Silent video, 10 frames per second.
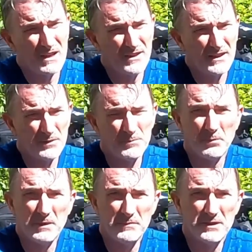and that would
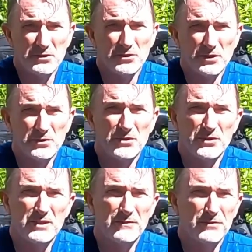probably be a good
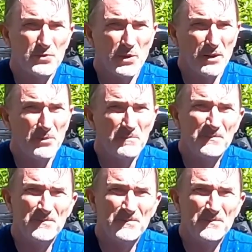alternative as well.